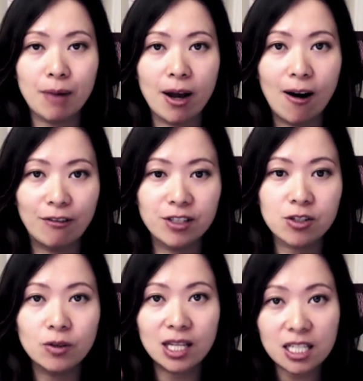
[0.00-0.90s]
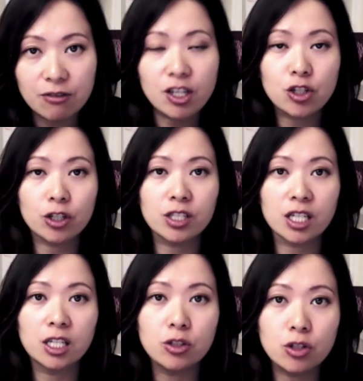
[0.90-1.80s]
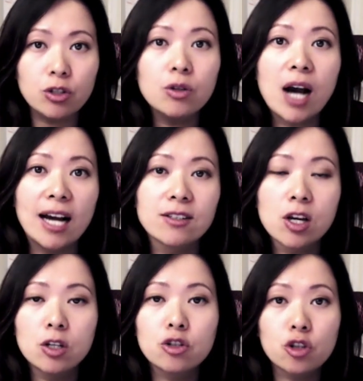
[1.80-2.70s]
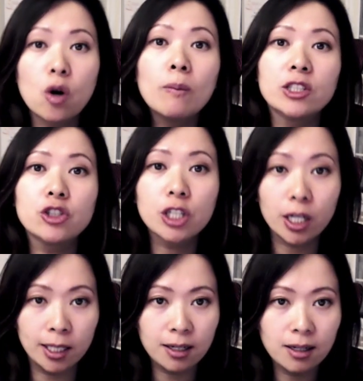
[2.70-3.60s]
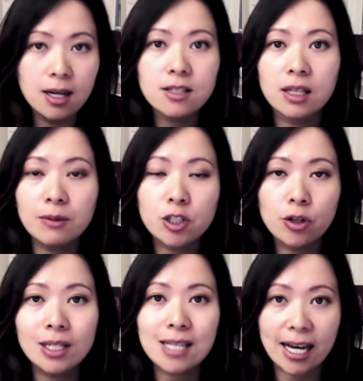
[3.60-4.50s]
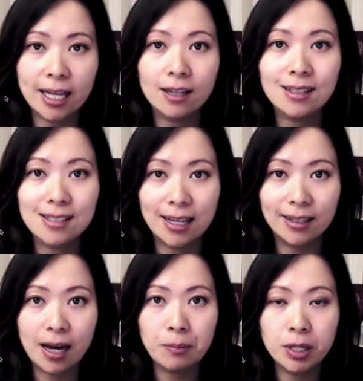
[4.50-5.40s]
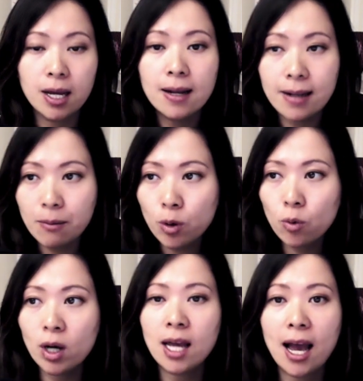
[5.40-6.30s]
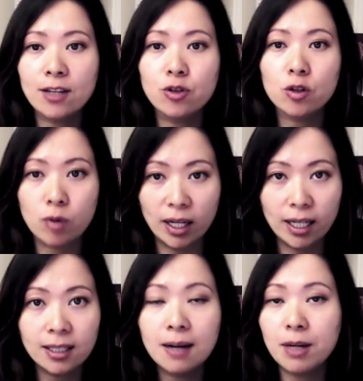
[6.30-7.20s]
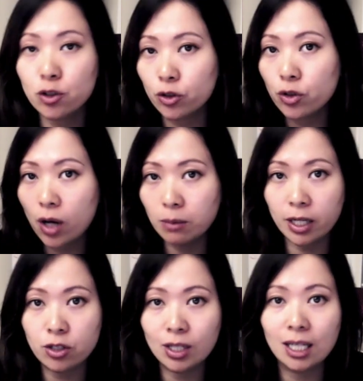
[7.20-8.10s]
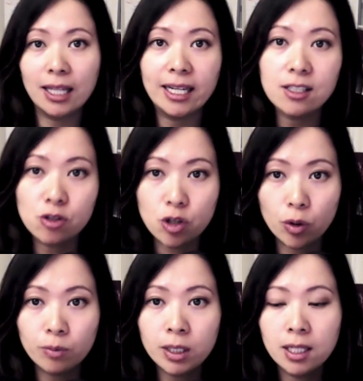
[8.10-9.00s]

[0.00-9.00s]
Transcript: office. So this feature is gonna do you guys so much good. So let me show you exactly how to set it up. Number one, as you're running, and make sure you upgrade to the latest Zoom,